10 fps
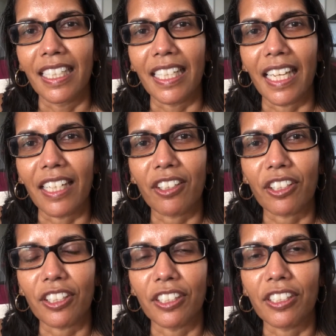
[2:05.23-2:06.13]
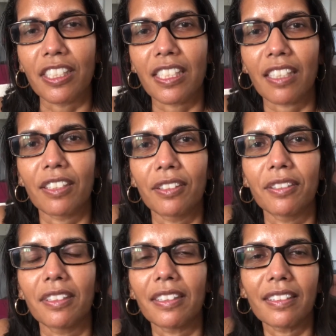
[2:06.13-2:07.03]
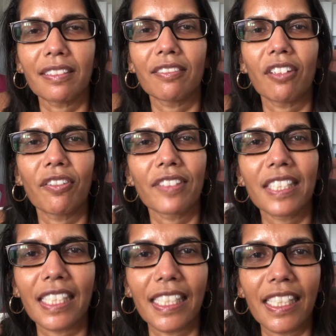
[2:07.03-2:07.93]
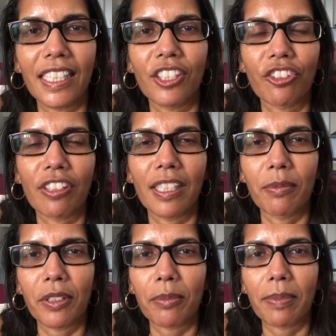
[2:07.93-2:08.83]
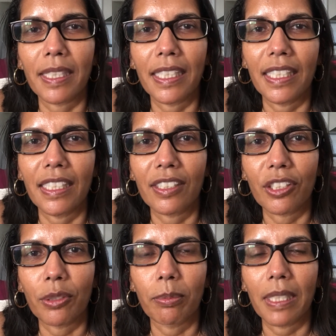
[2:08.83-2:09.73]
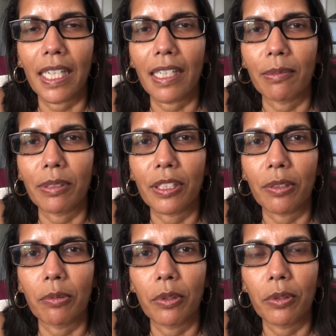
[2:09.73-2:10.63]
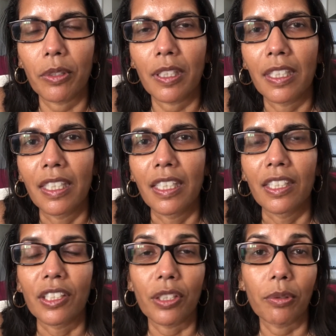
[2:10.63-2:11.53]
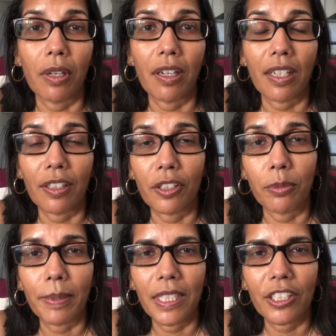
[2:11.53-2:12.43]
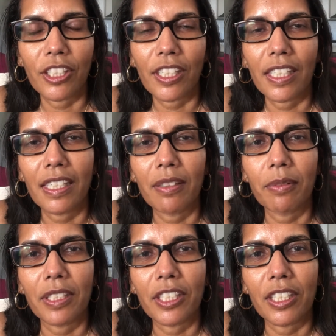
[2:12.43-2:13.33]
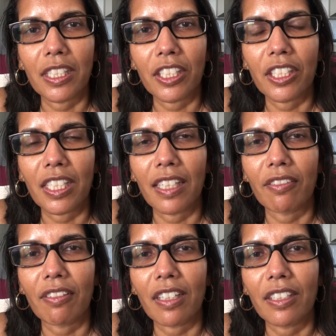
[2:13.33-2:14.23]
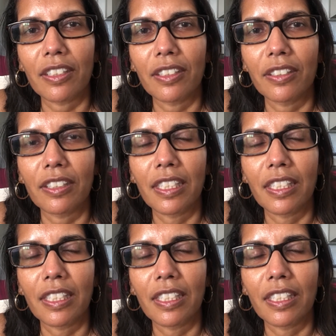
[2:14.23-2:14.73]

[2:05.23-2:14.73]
Yeah, not good. So obviously the dream would be to be able to walk to our local beach here, which is just down the road.